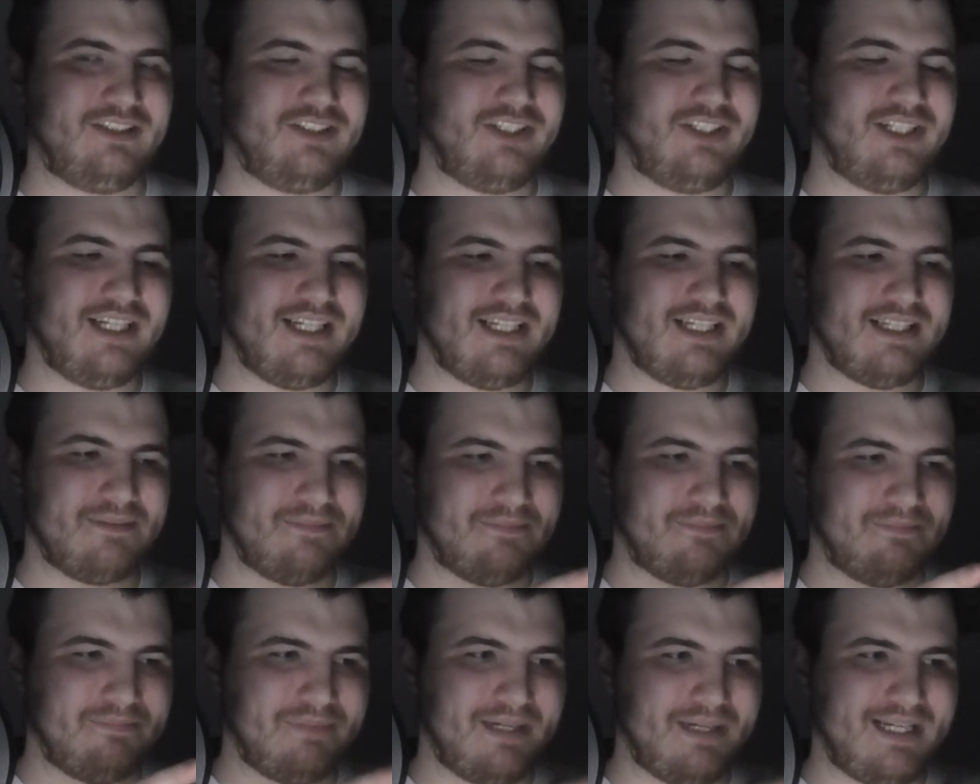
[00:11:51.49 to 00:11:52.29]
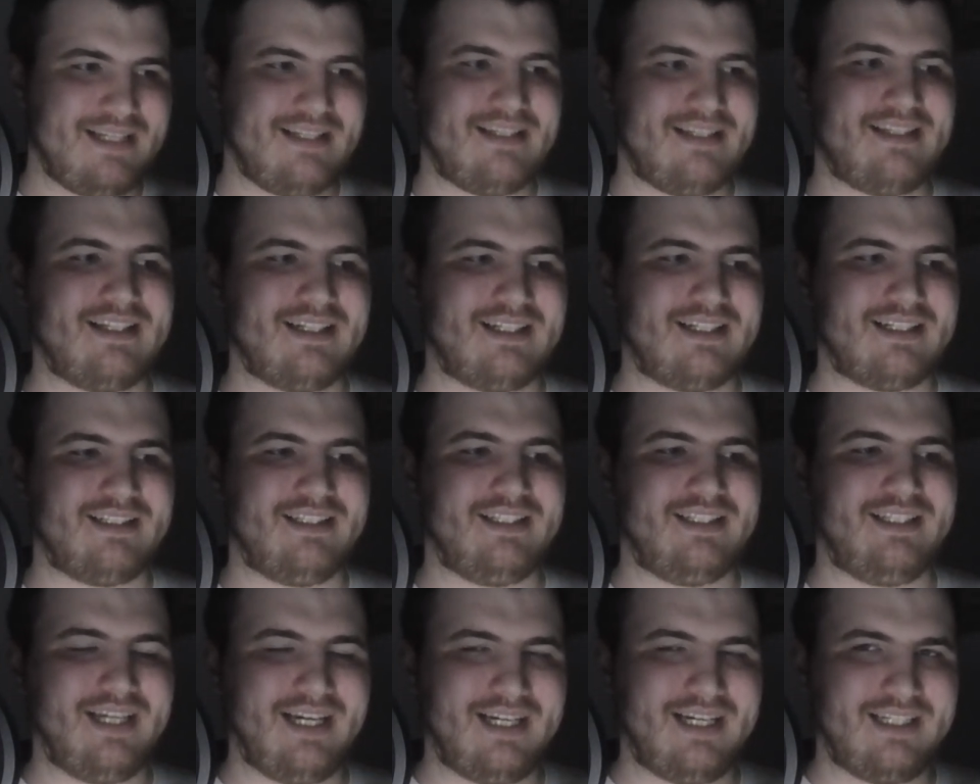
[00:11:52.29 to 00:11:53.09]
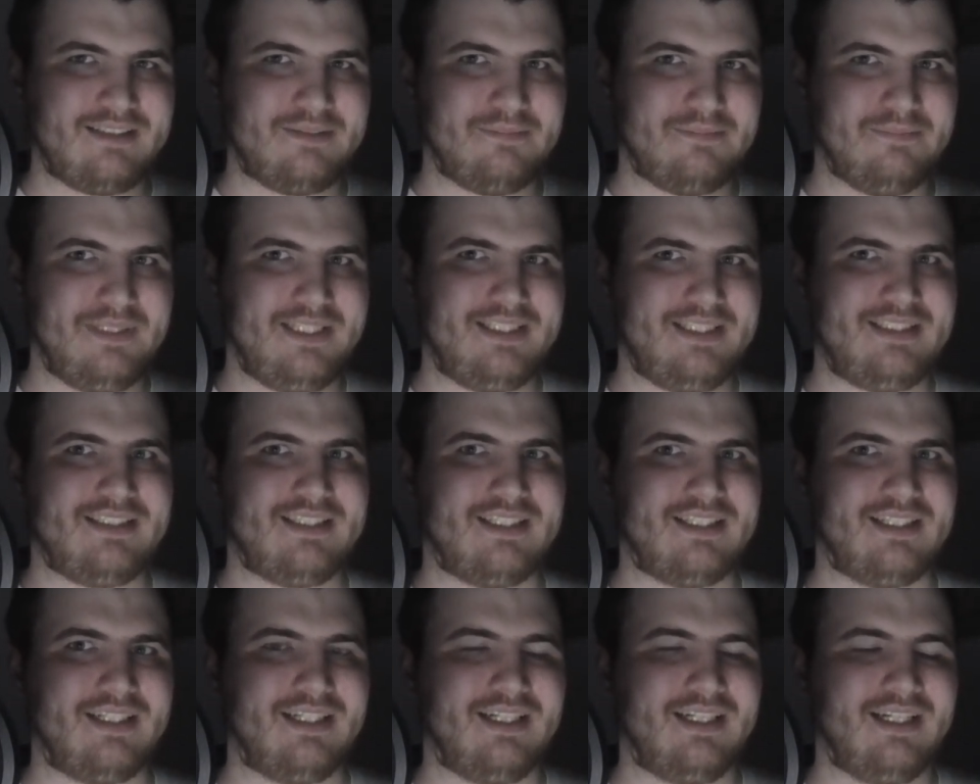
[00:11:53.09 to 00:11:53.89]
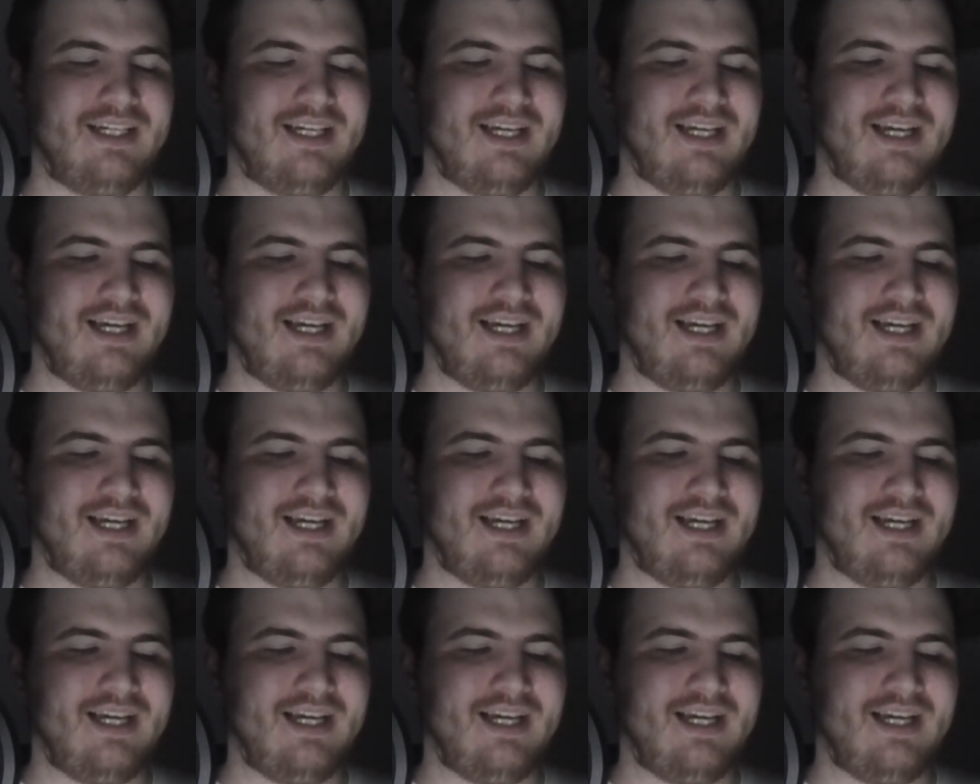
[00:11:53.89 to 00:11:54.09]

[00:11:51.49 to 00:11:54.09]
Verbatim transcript: she is basically admitting